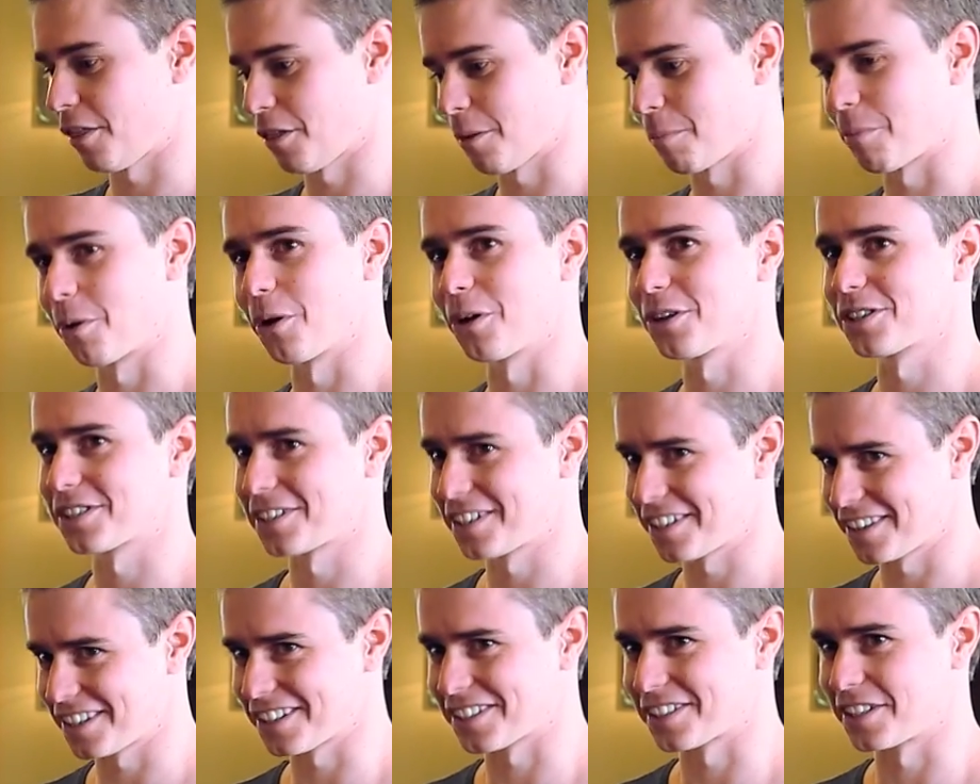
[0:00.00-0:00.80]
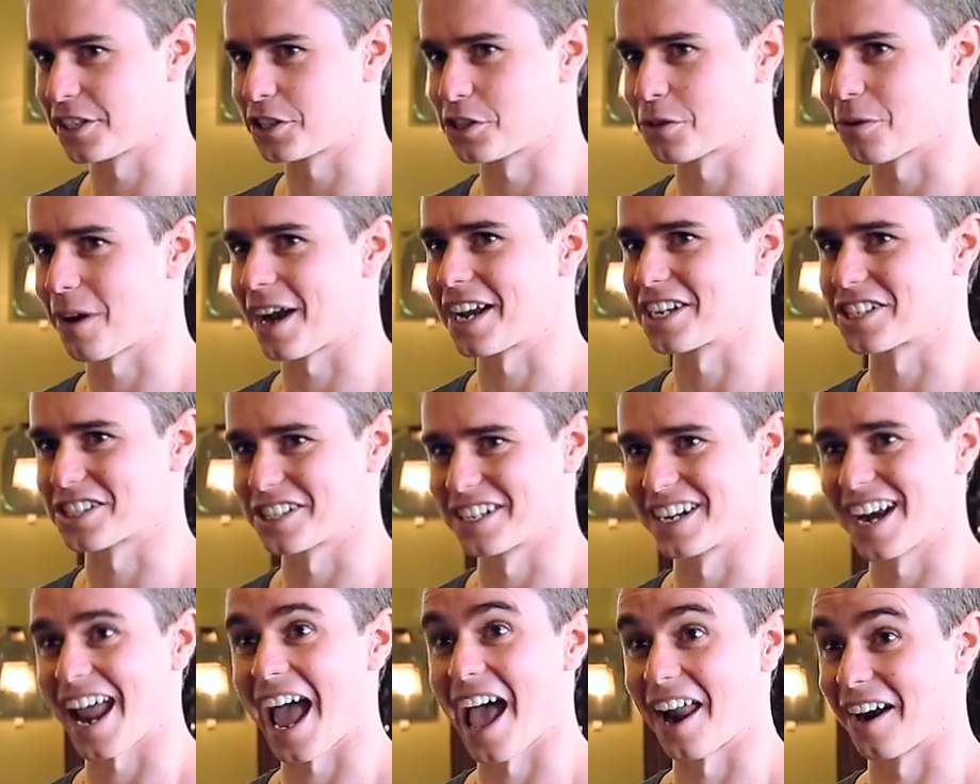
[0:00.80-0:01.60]
the person and the
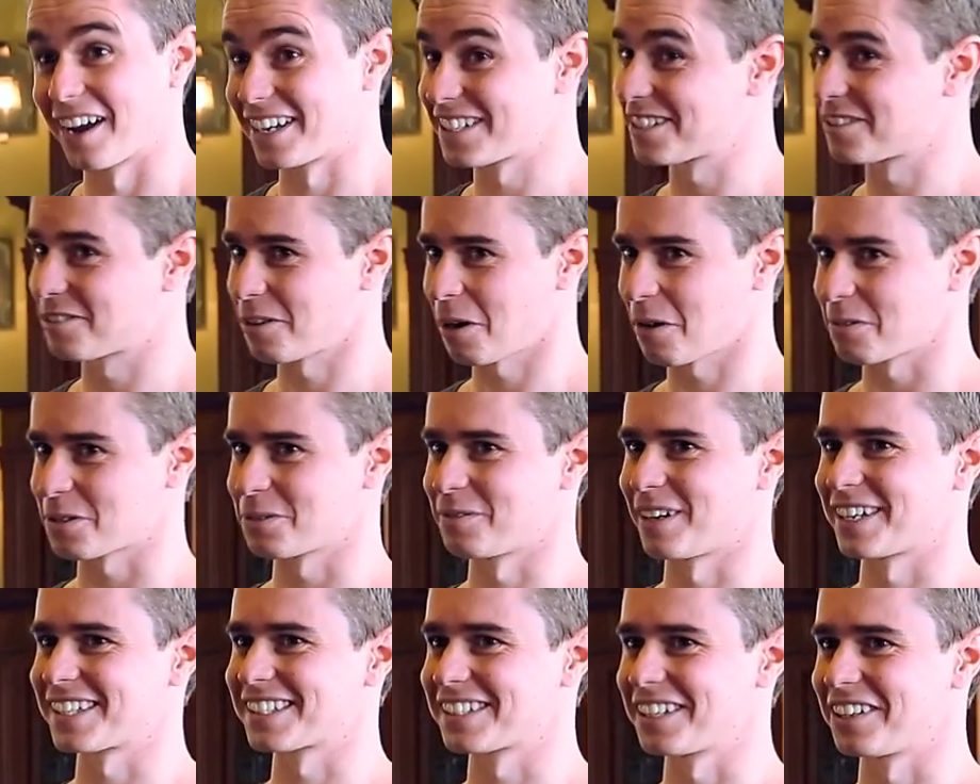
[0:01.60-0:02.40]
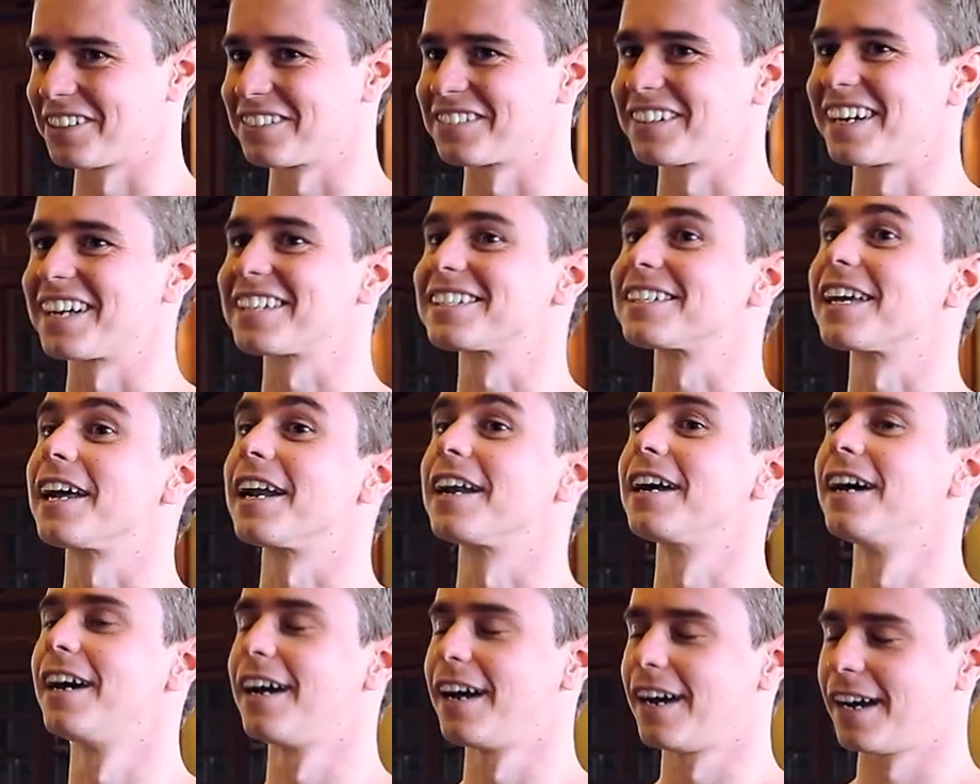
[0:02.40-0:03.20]
situation, and I stopped myself. I
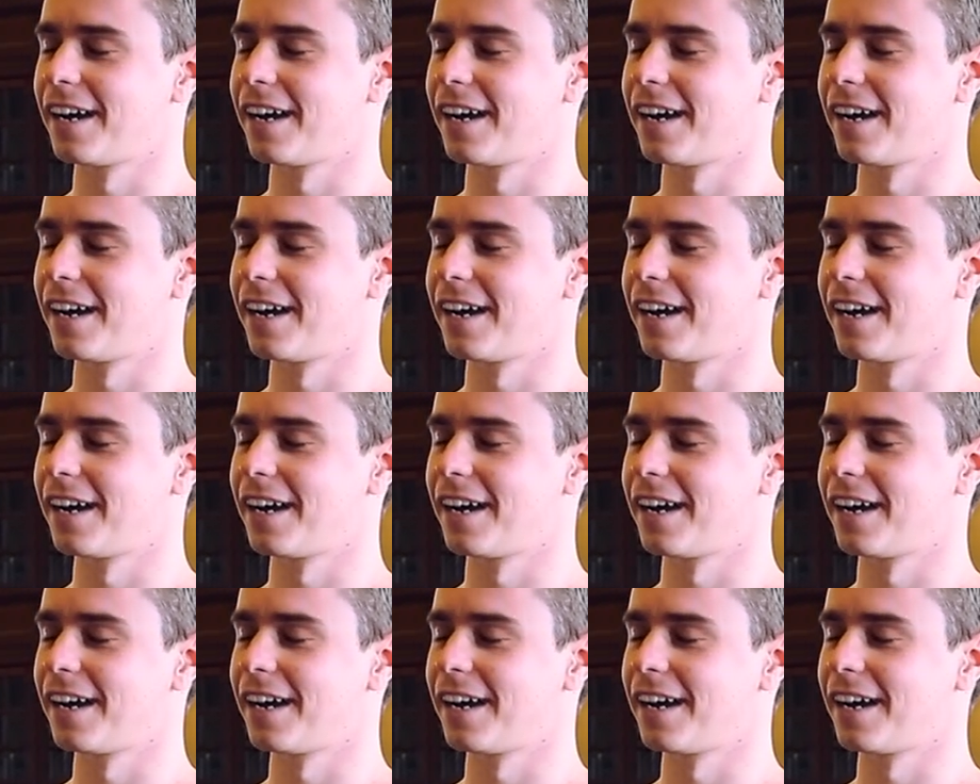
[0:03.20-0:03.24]
said,